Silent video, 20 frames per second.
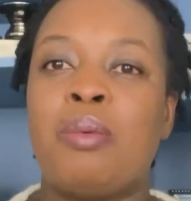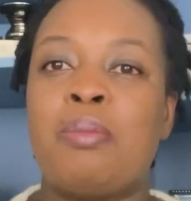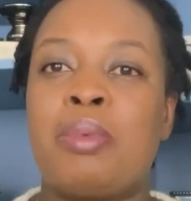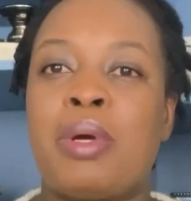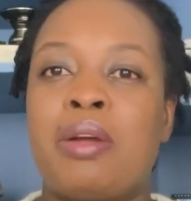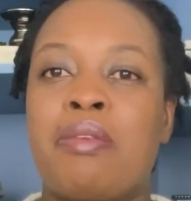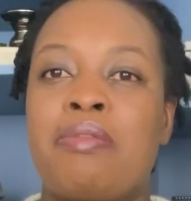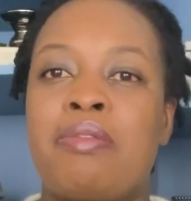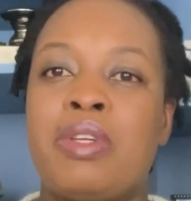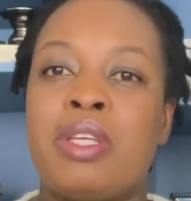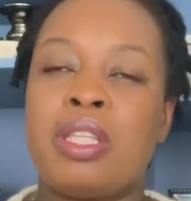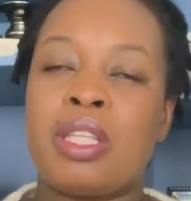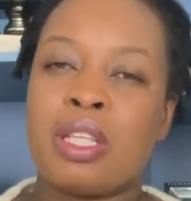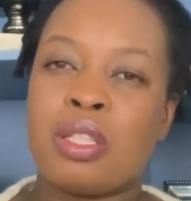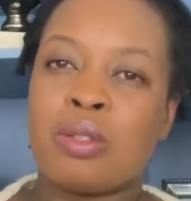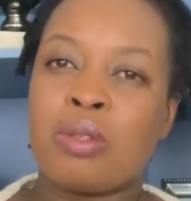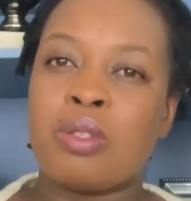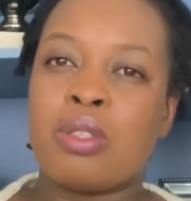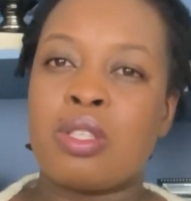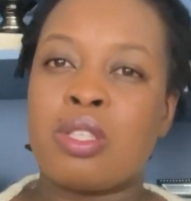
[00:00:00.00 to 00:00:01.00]
puffy, they
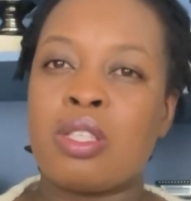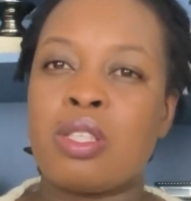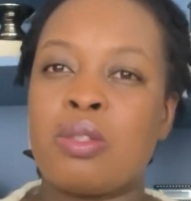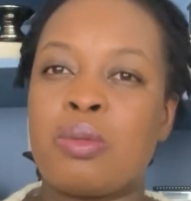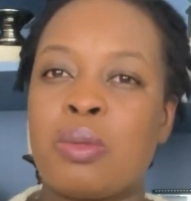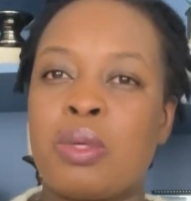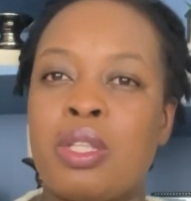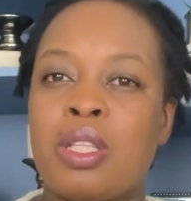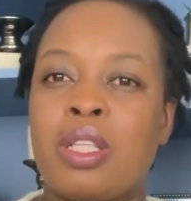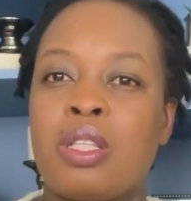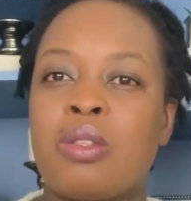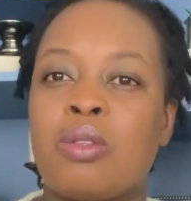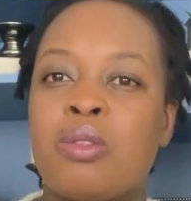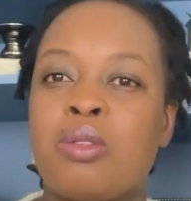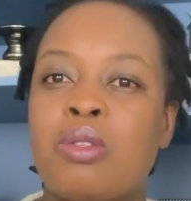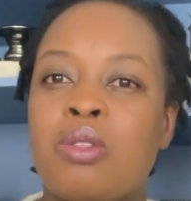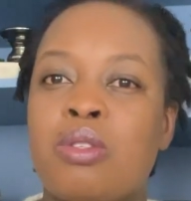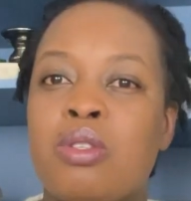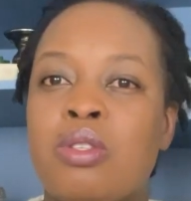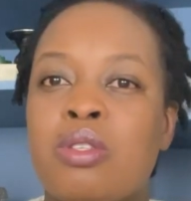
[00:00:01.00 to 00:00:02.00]
don't sit well, they
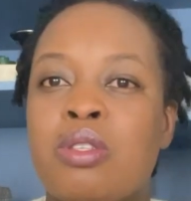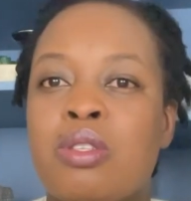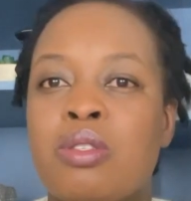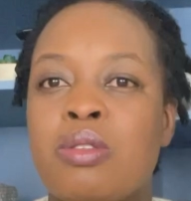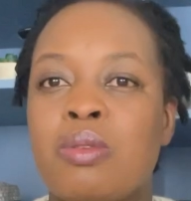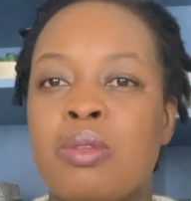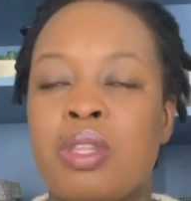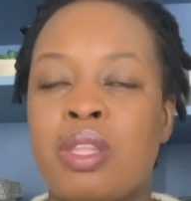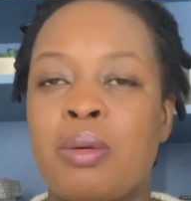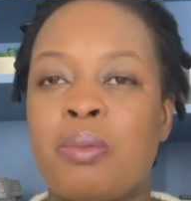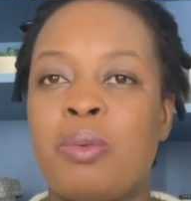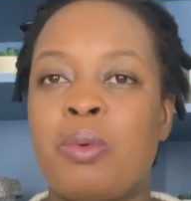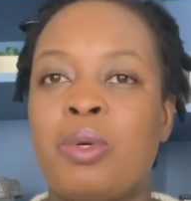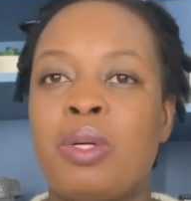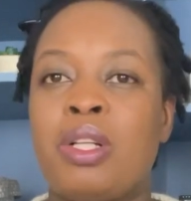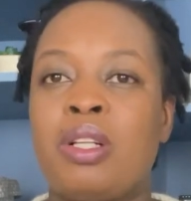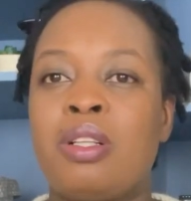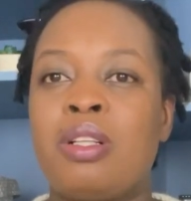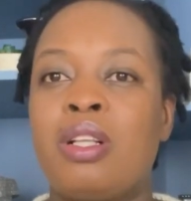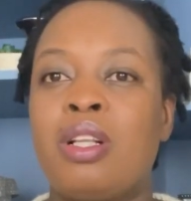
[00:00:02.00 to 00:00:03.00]
don't suit them
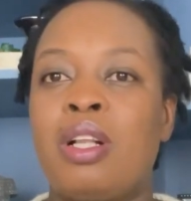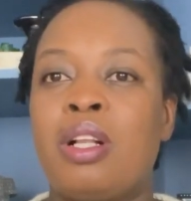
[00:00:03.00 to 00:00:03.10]
well.